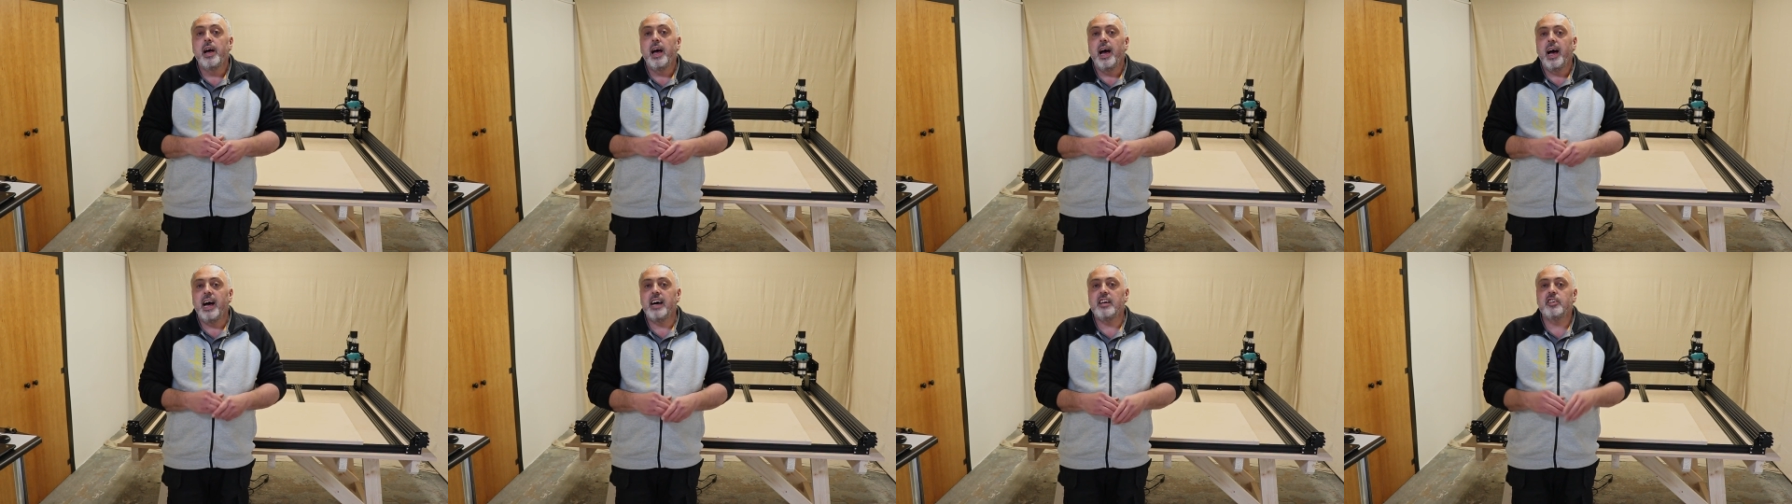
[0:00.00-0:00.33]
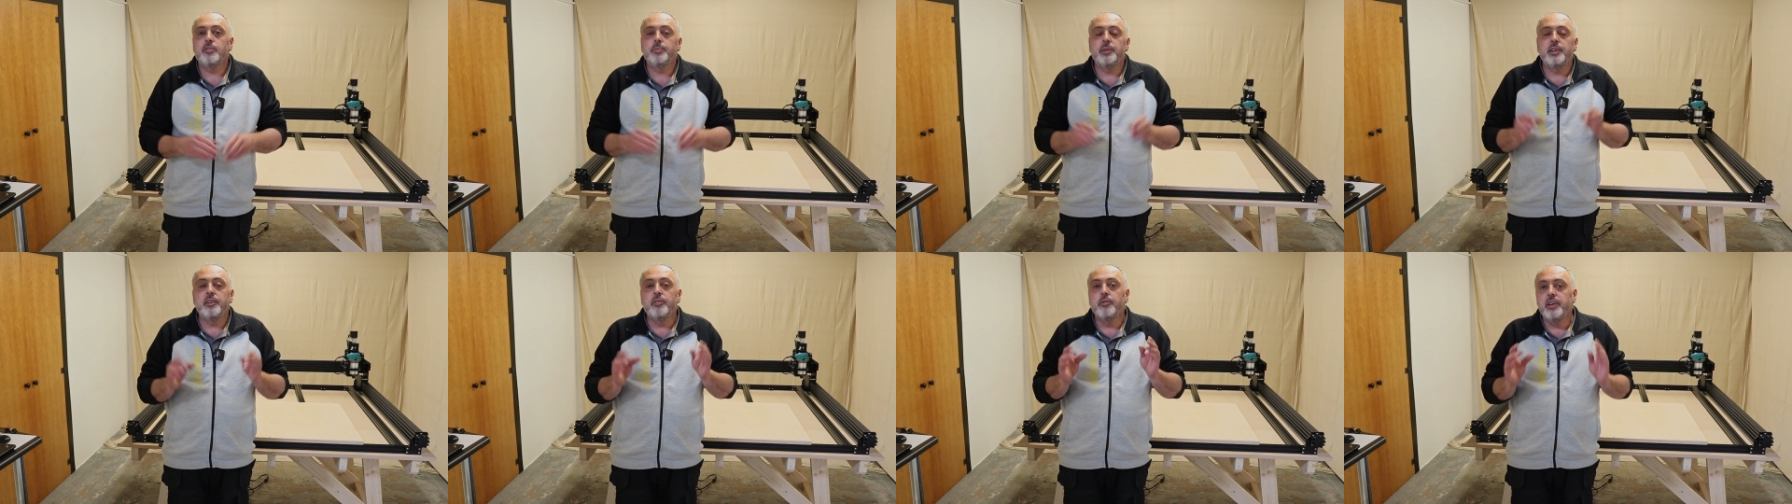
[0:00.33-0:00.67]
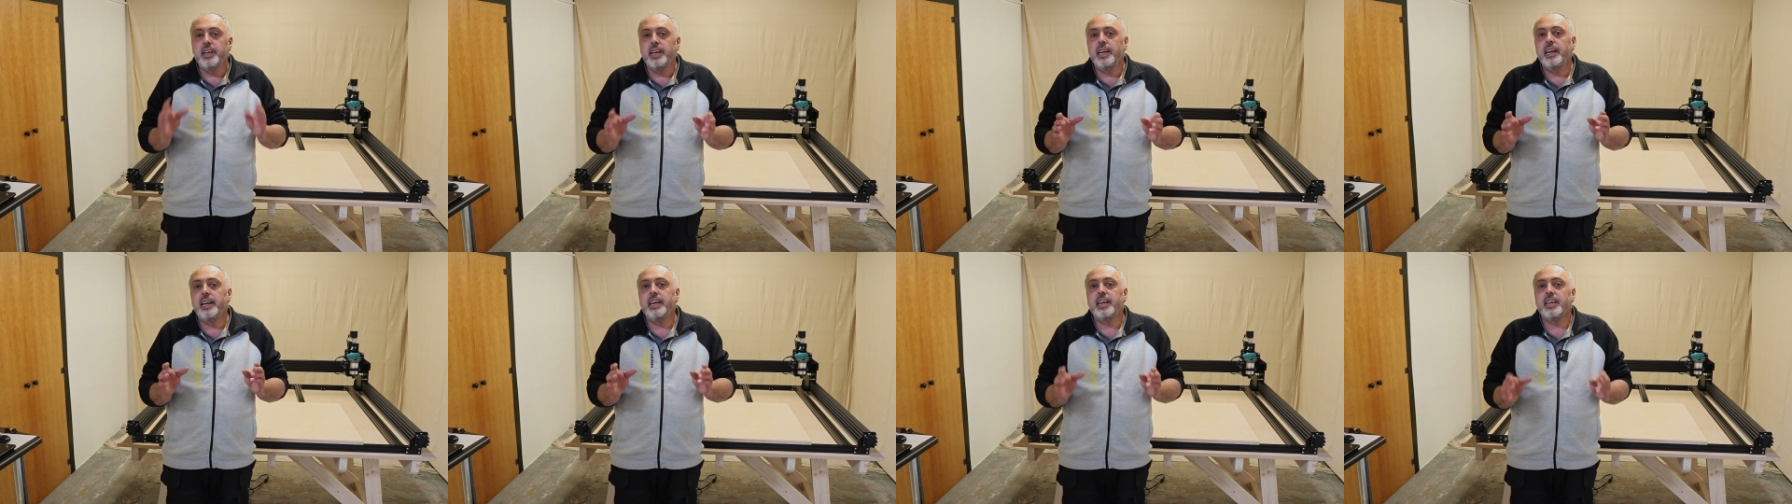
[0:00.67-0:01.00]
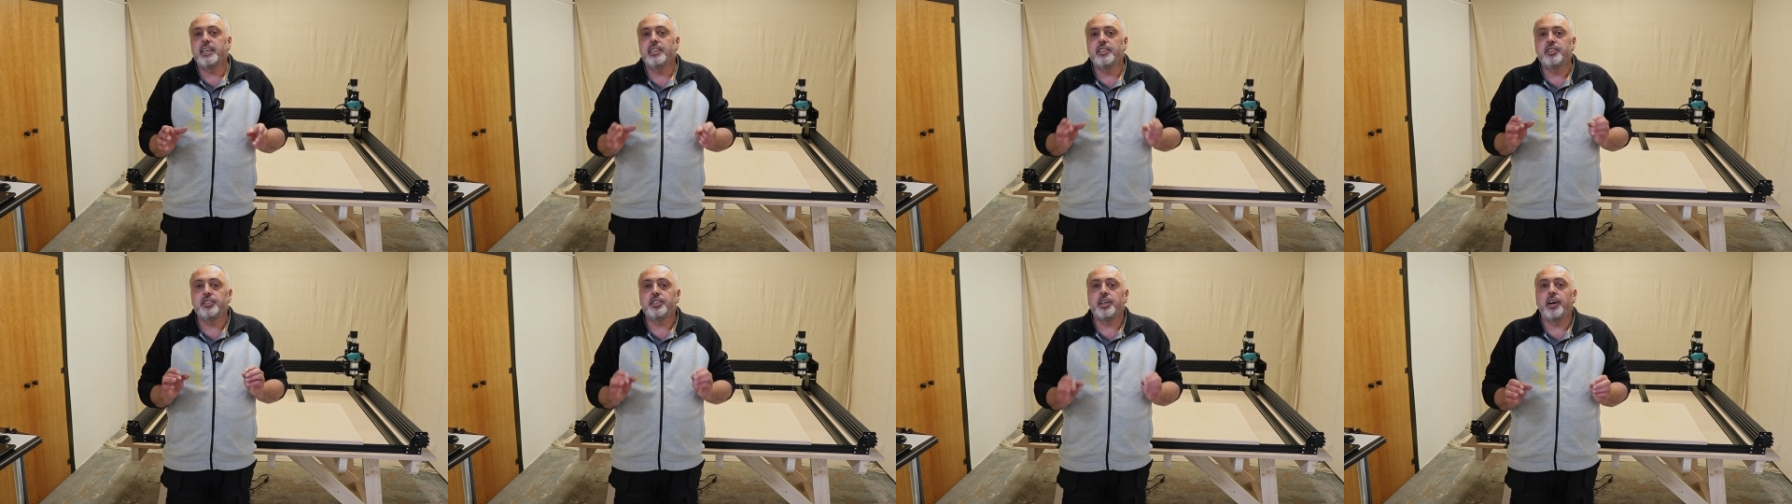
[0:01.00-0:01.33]
has been really
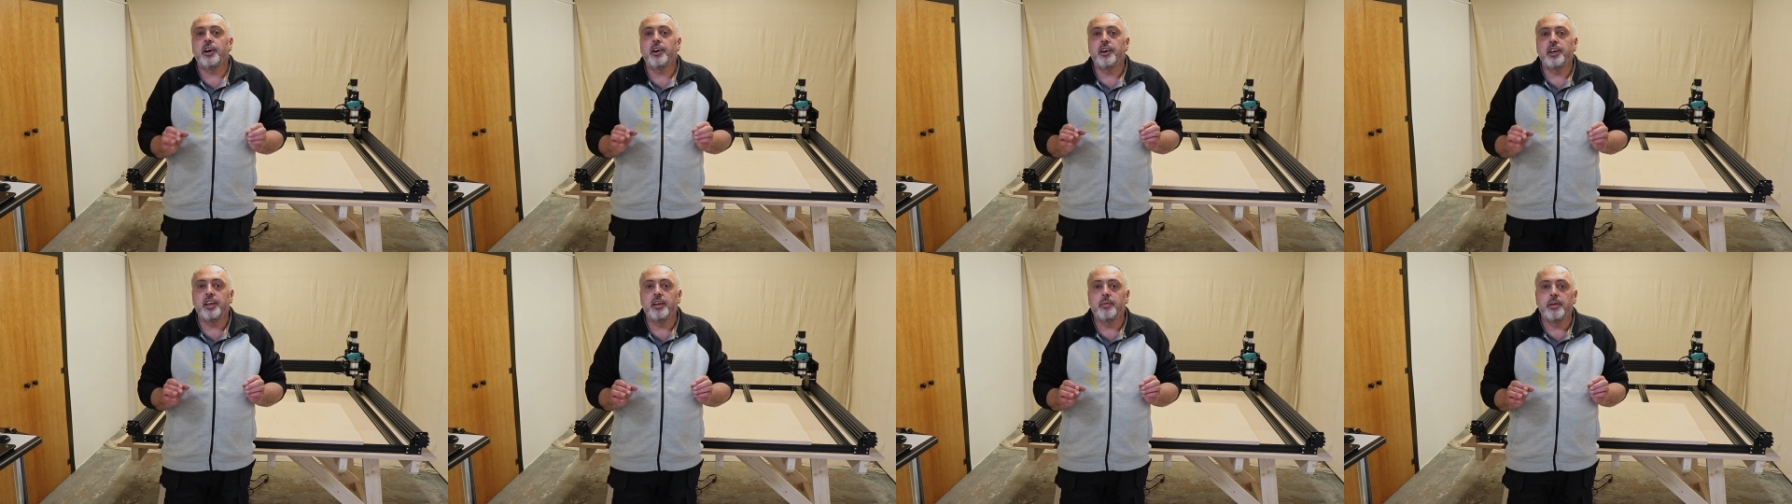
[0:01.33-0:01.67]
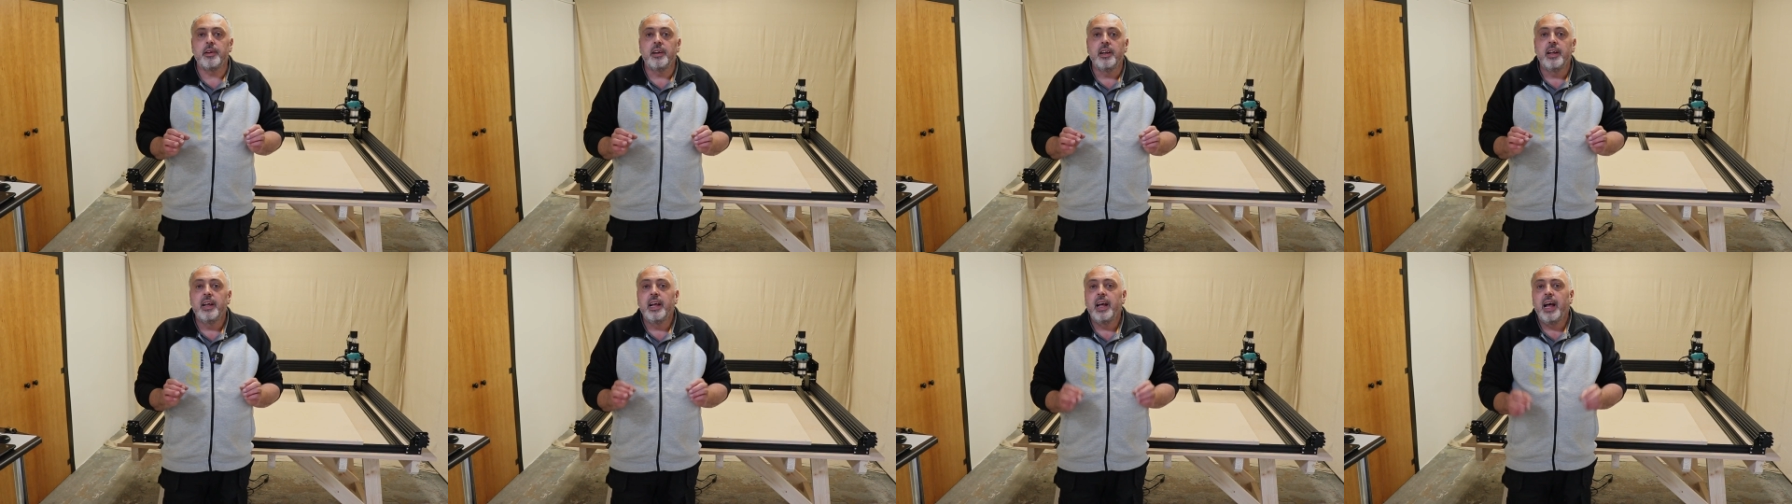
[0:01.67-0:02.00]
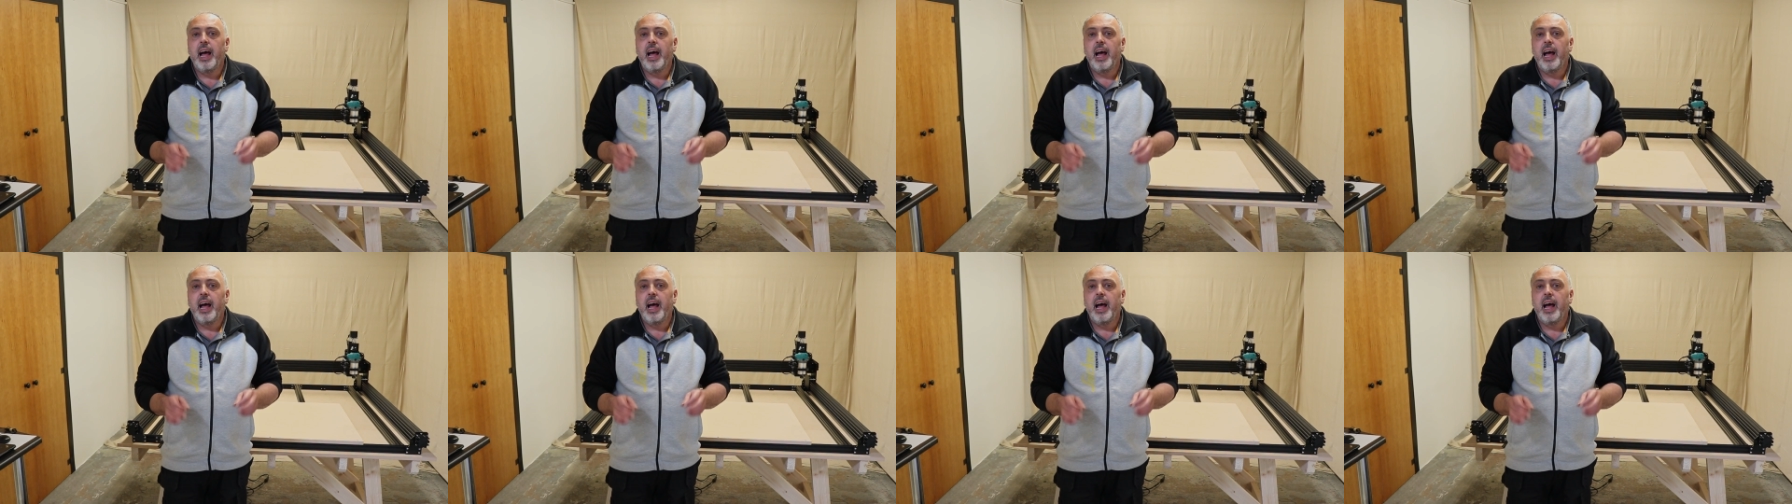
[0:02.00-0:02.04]
enjoyable,